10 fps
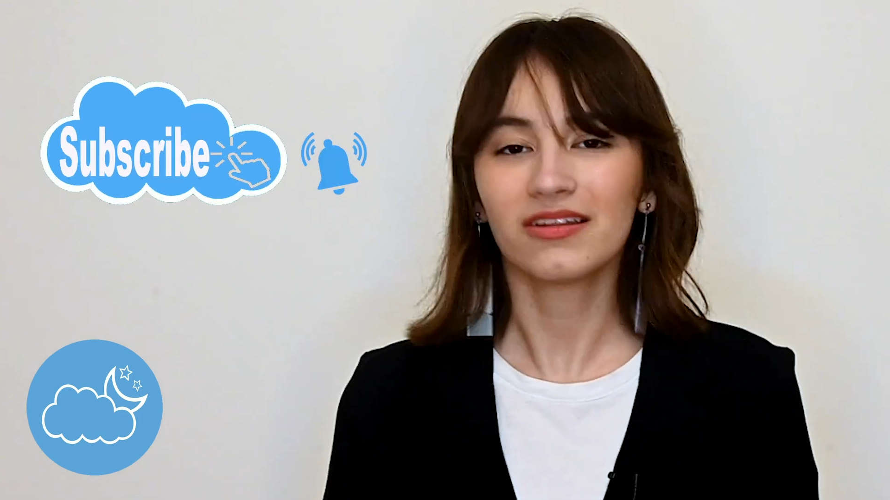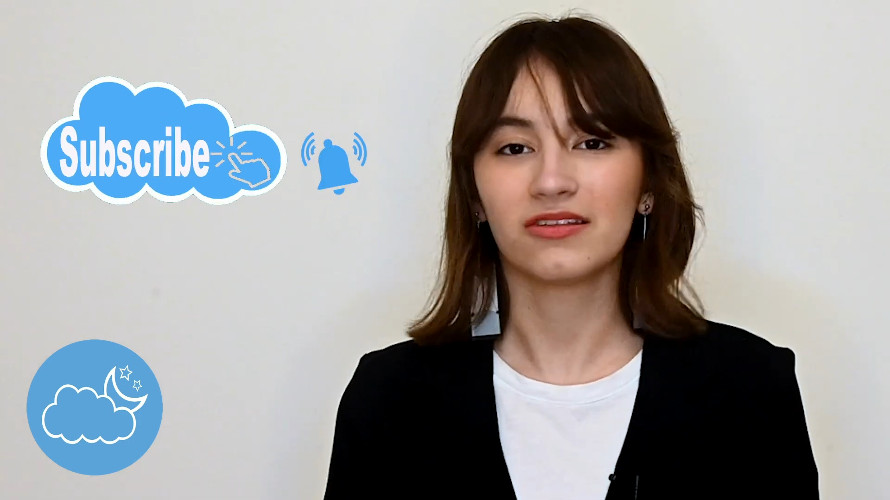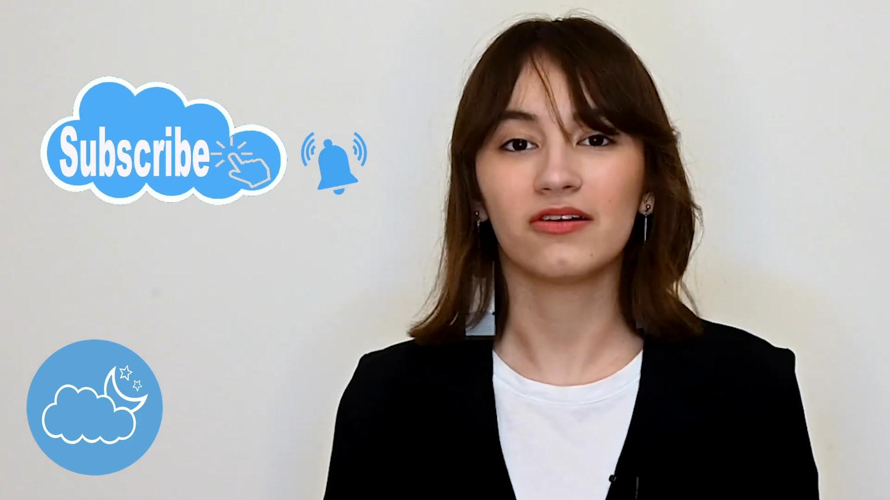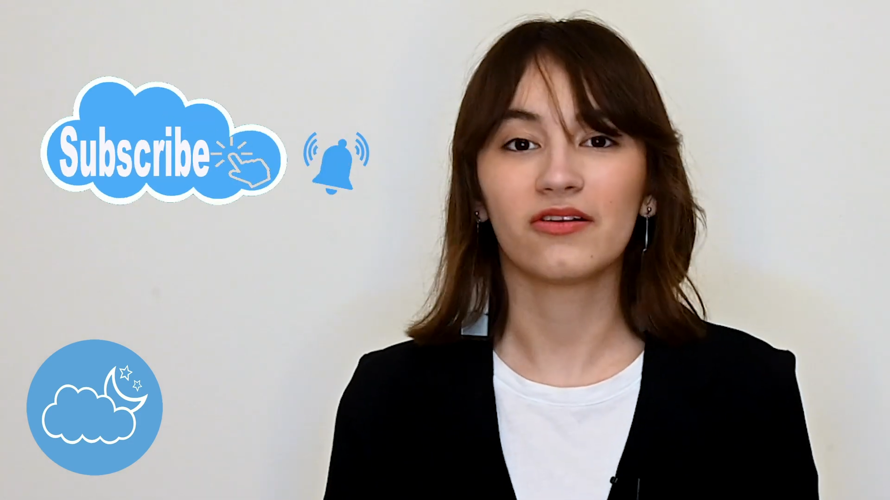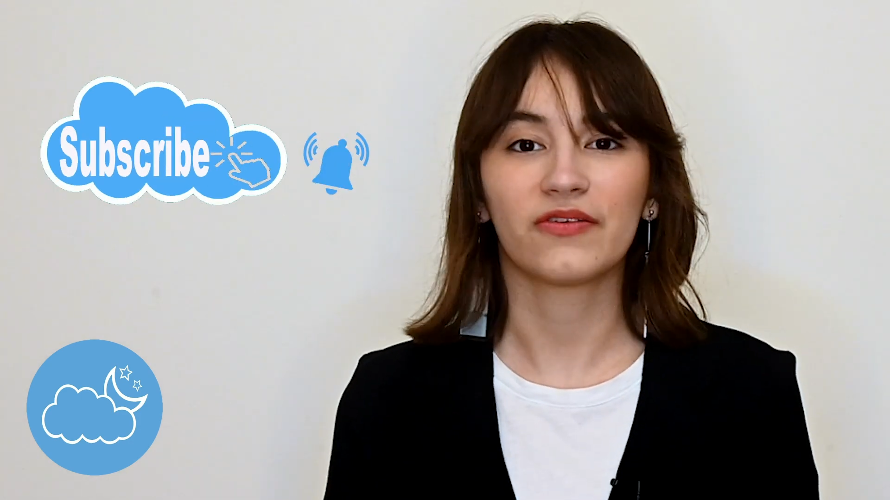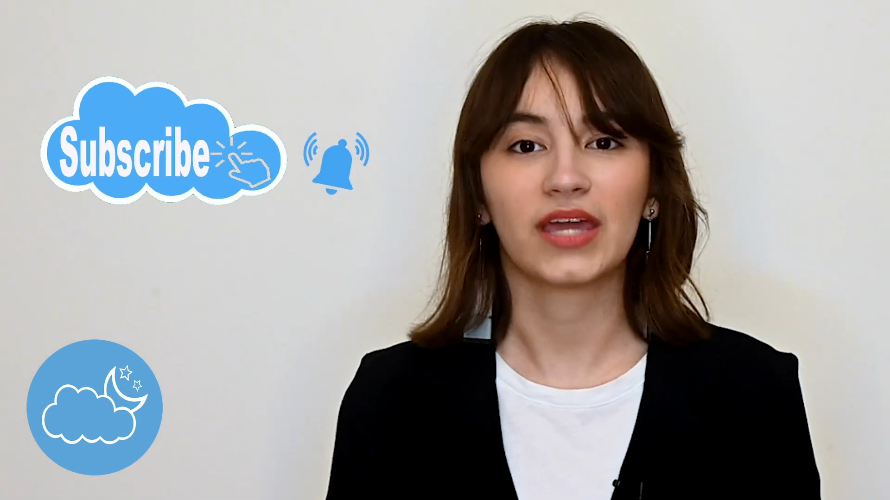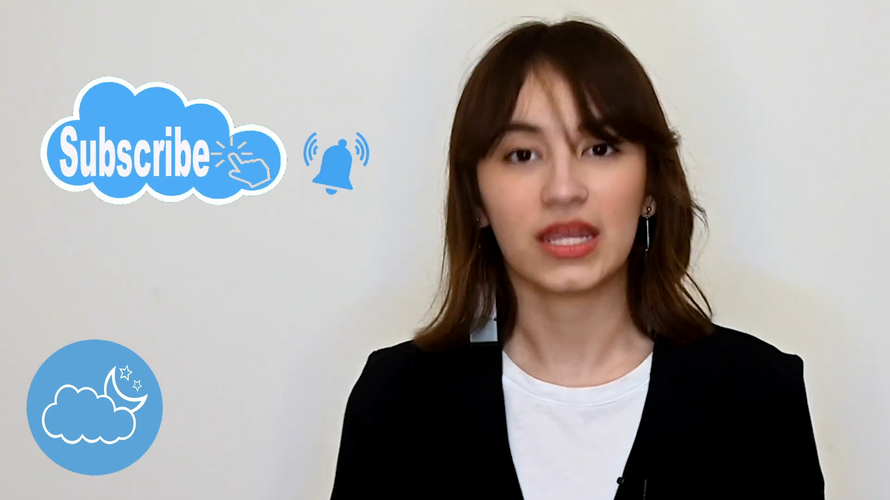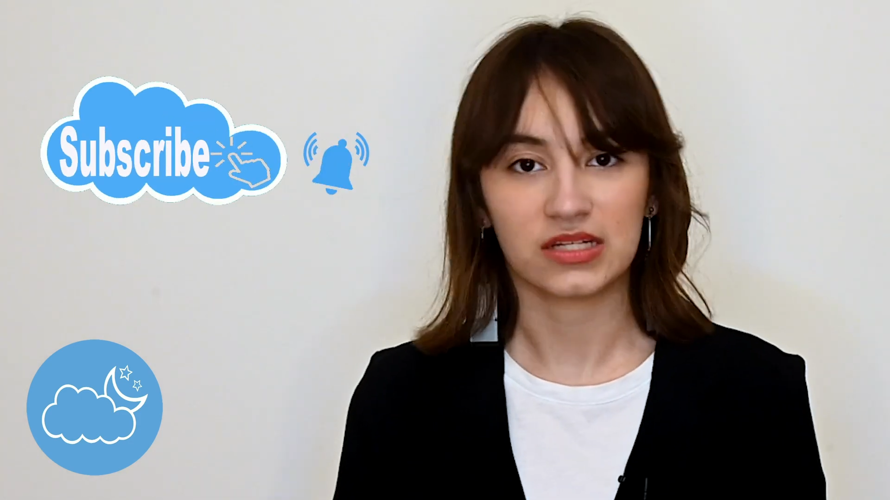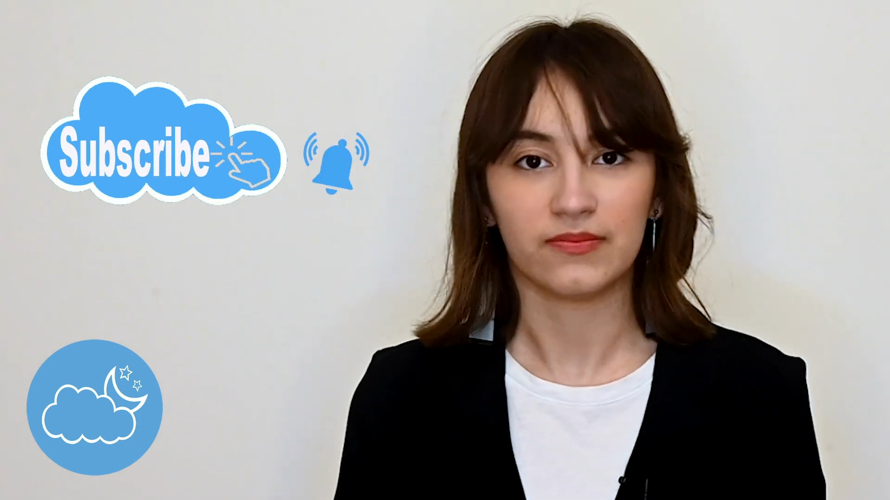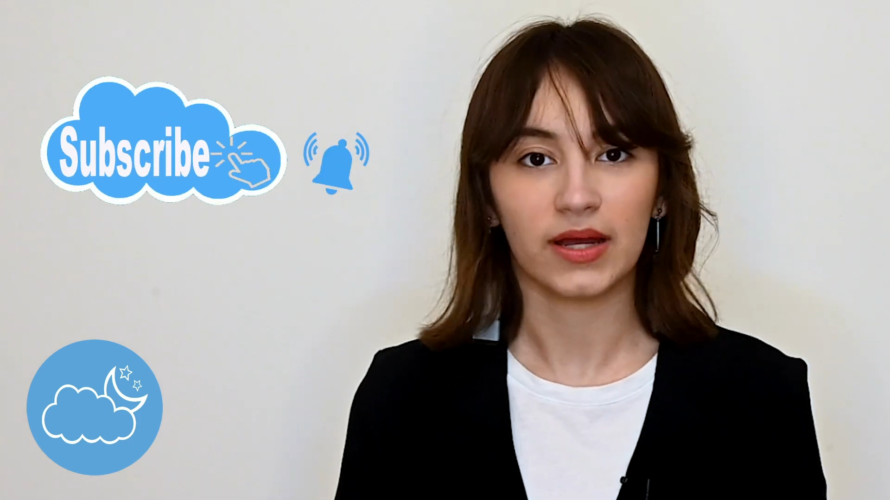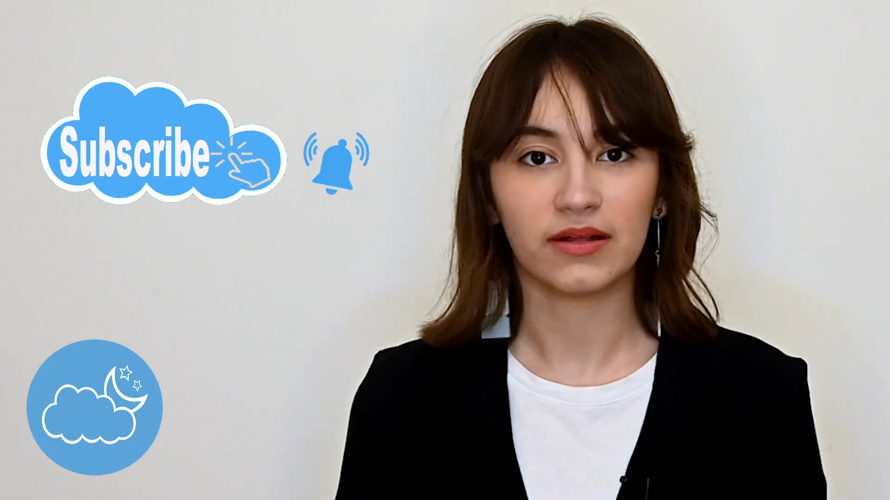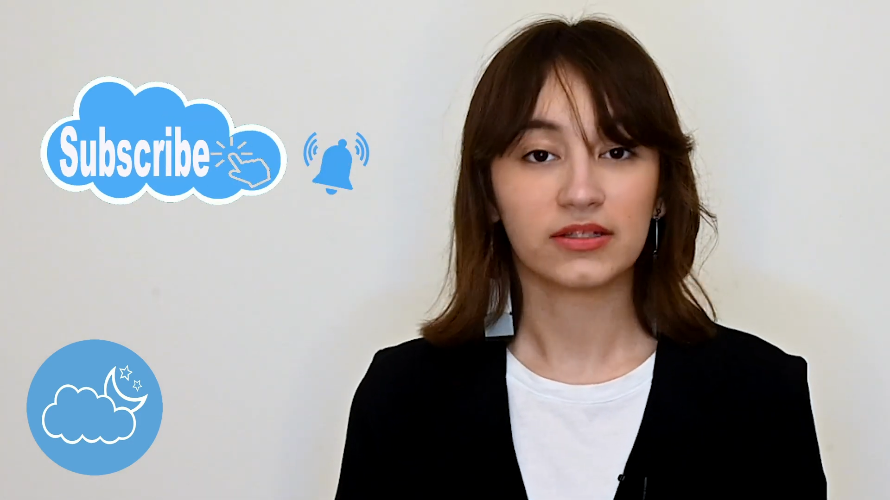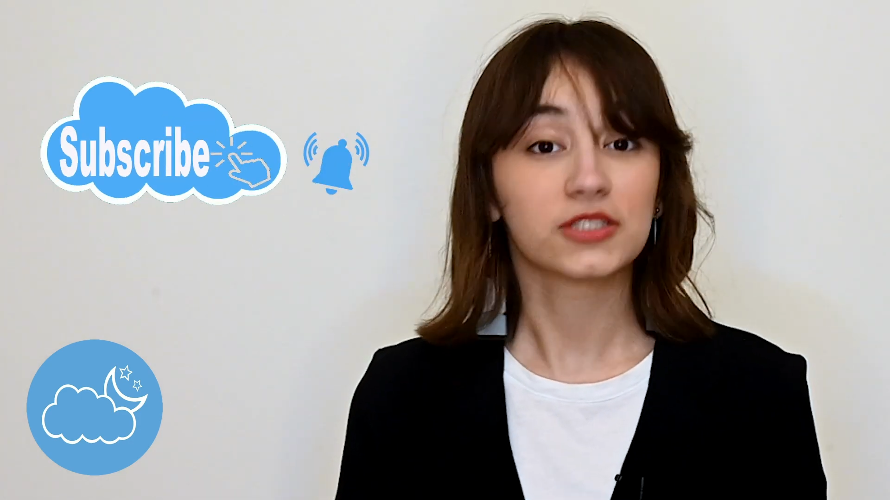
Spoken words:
on the notification bell